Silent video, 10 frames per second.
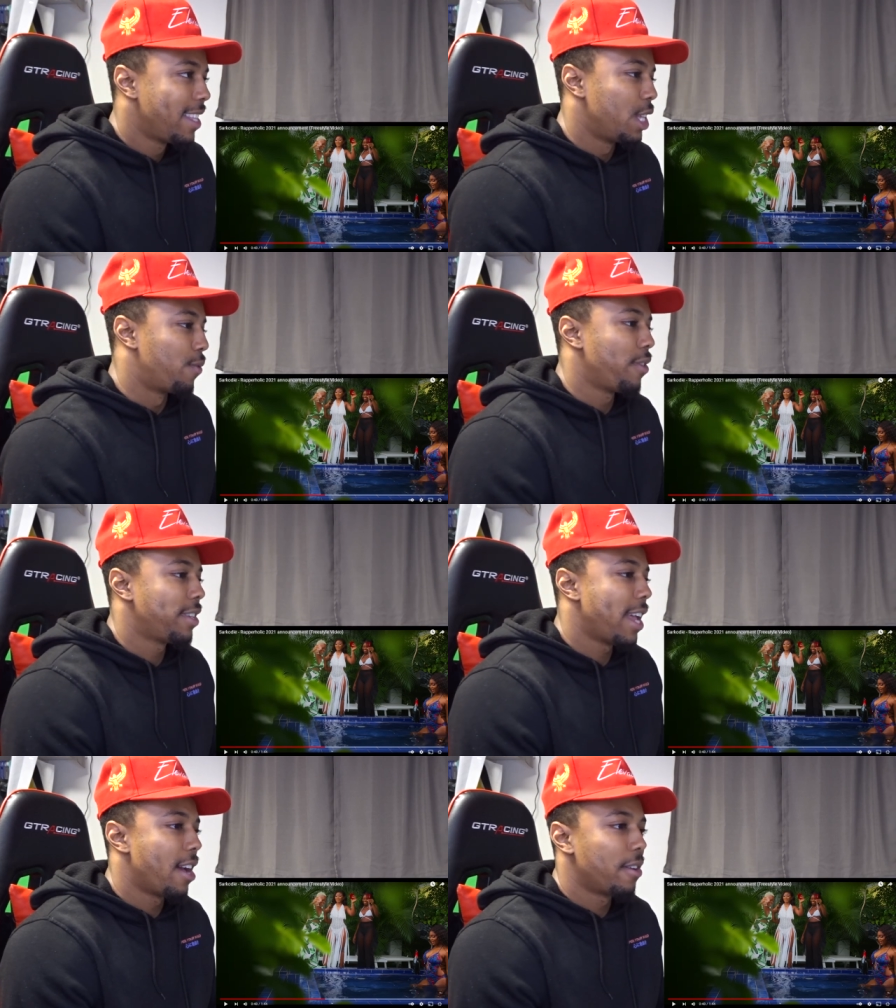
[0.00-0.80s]
This
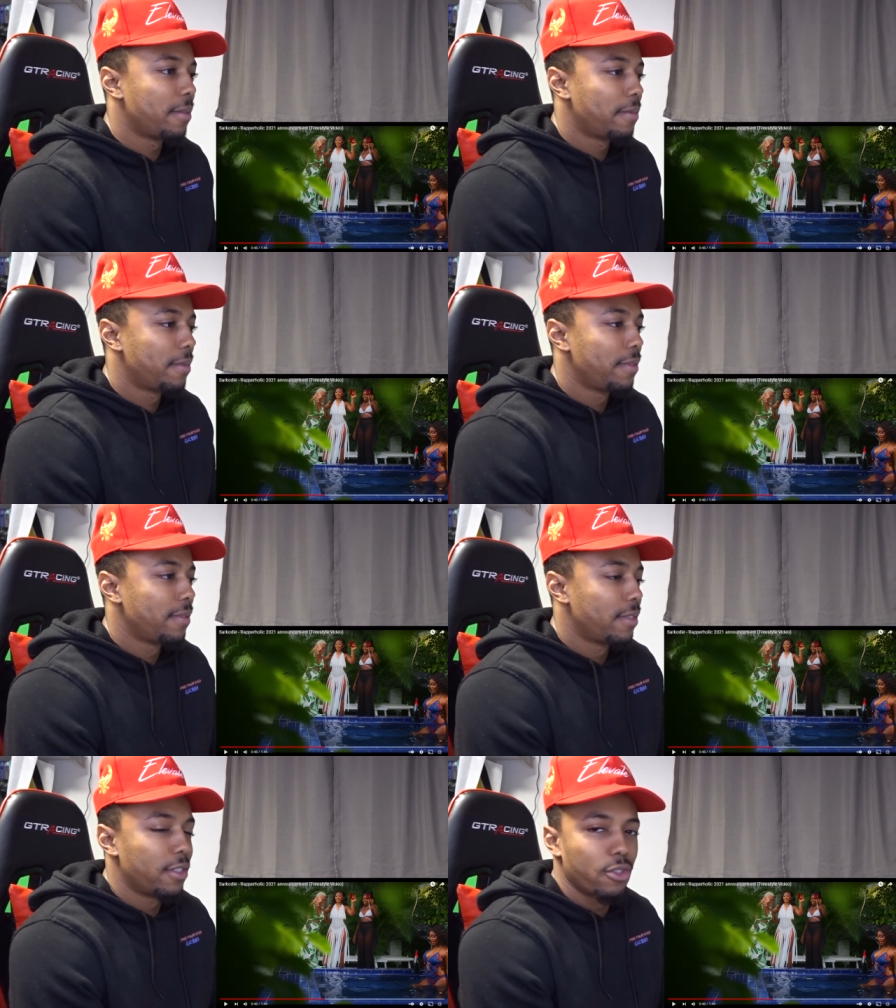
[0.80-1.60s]
freestyle,
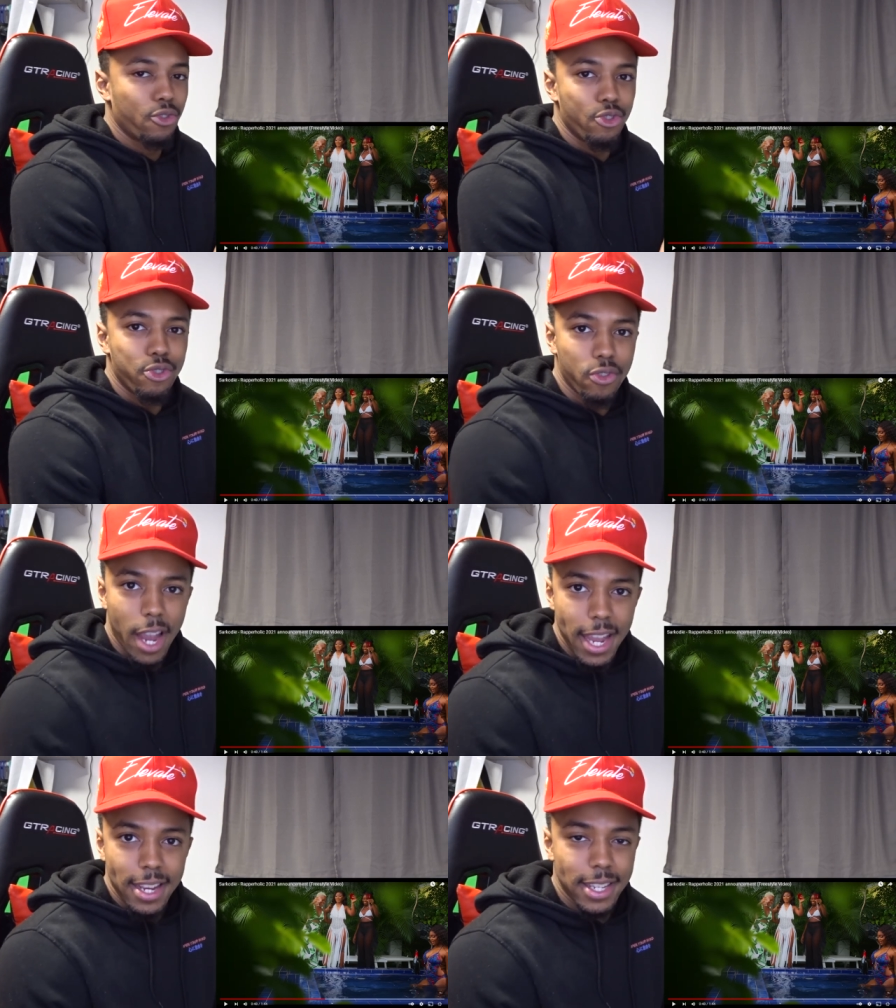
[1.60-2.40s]

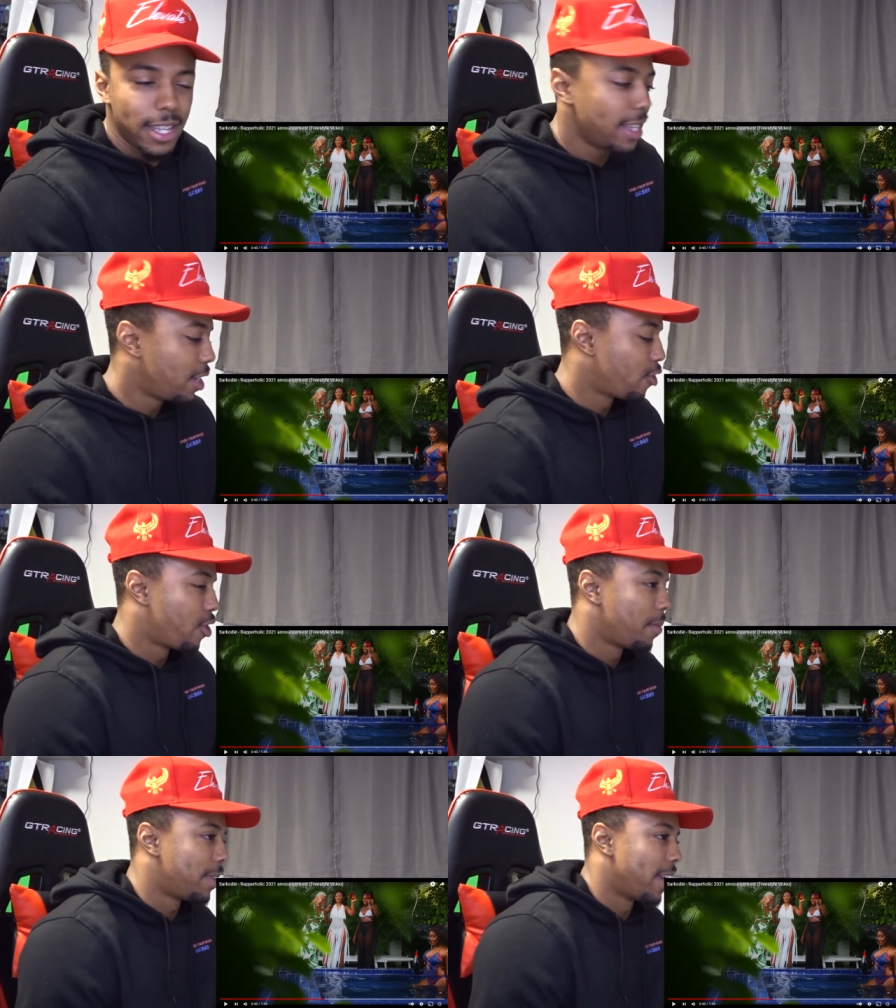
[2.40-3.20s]
crazy. You
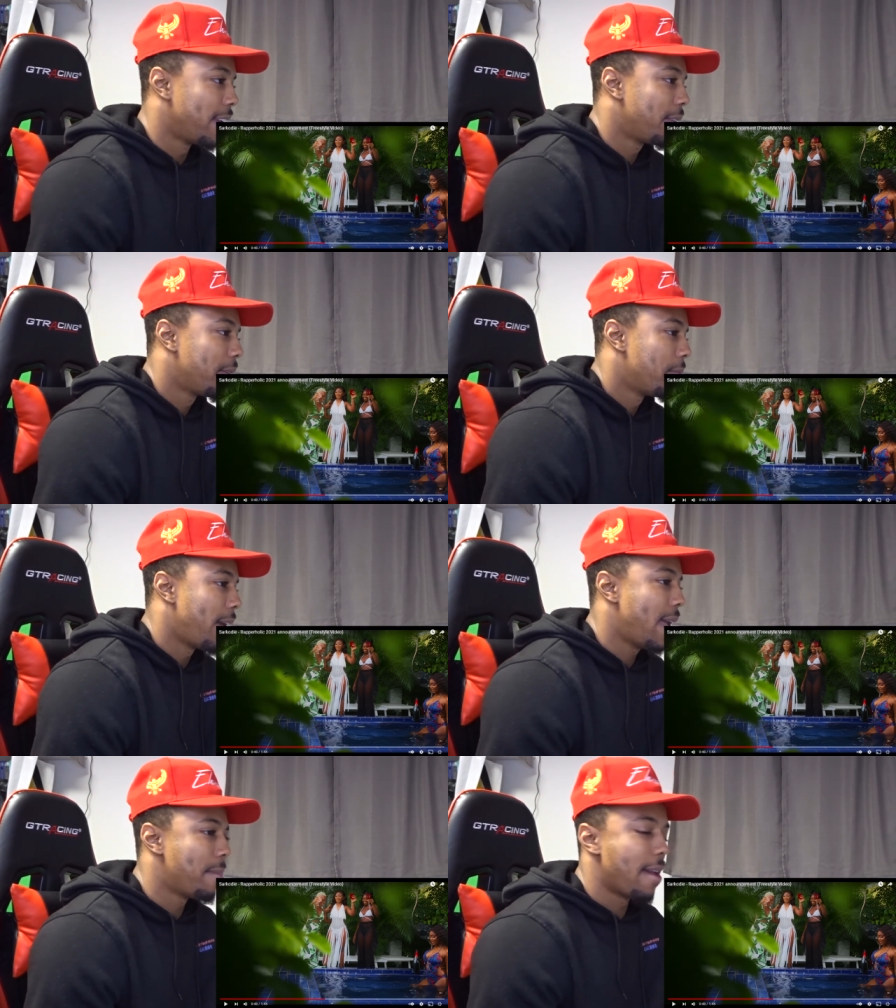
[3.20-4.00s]
know what I'm saying?
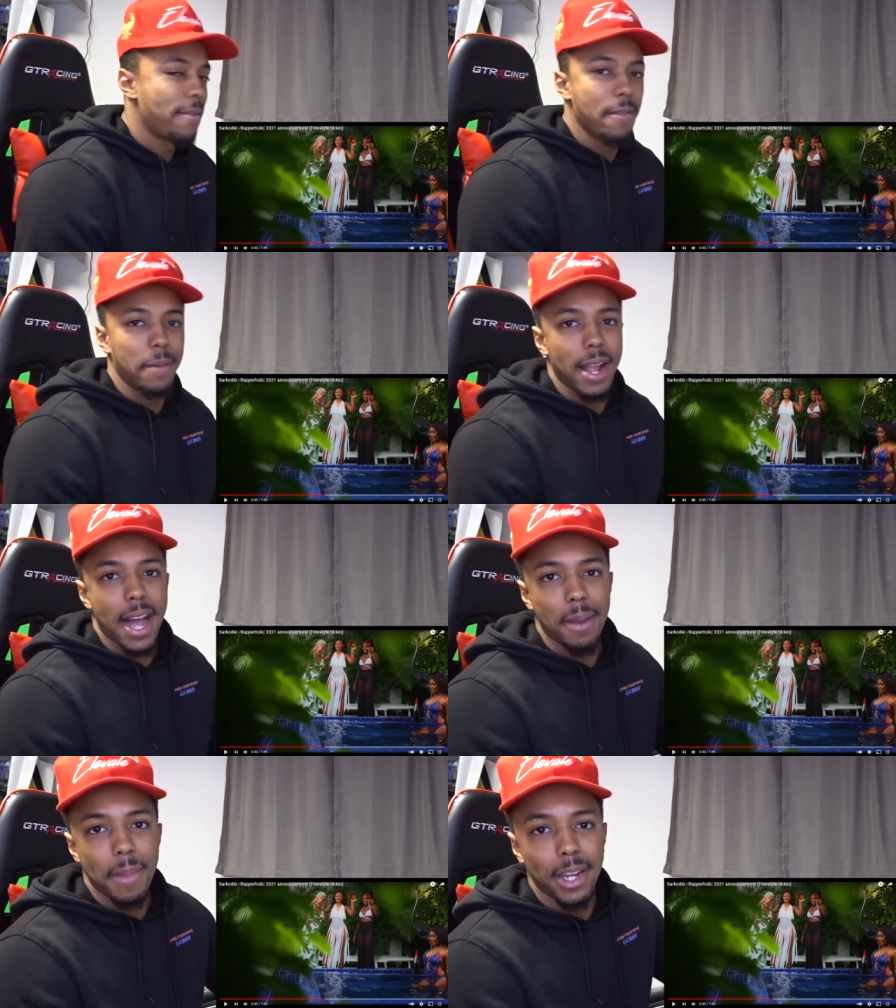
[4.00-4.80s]
Hey man, if you're from
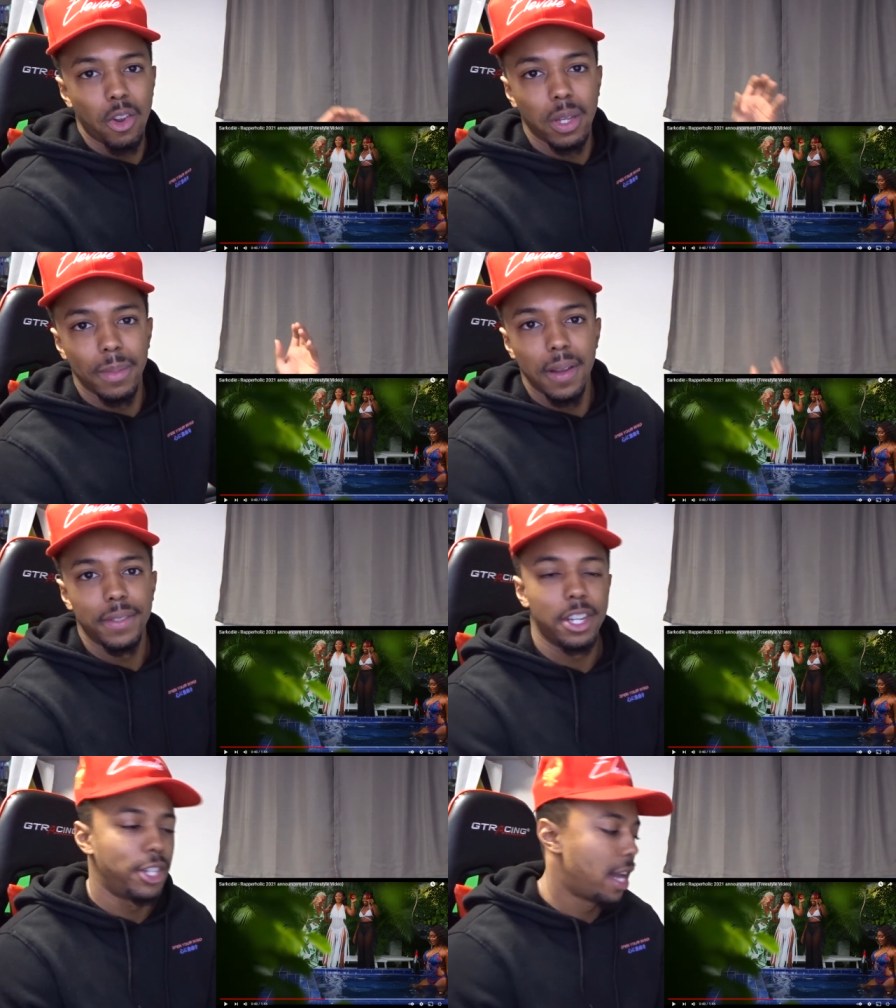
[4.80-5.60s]
Ghana, man, show some
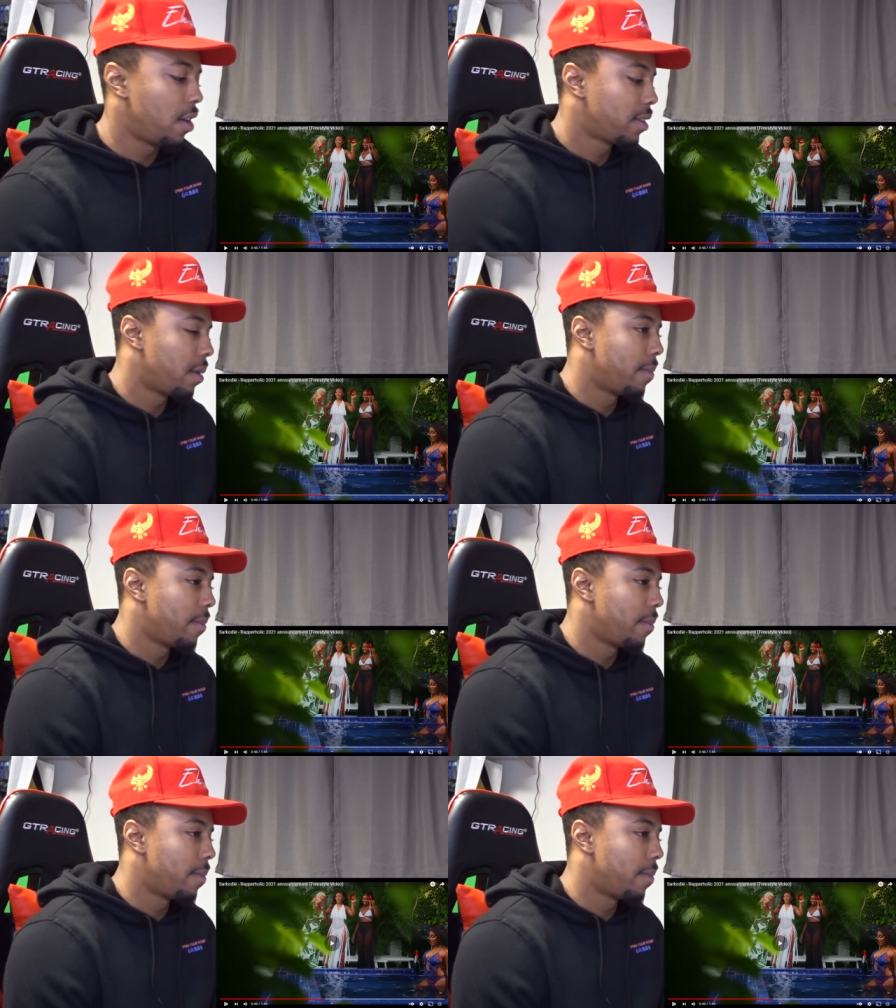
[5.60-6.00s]
love to the channel.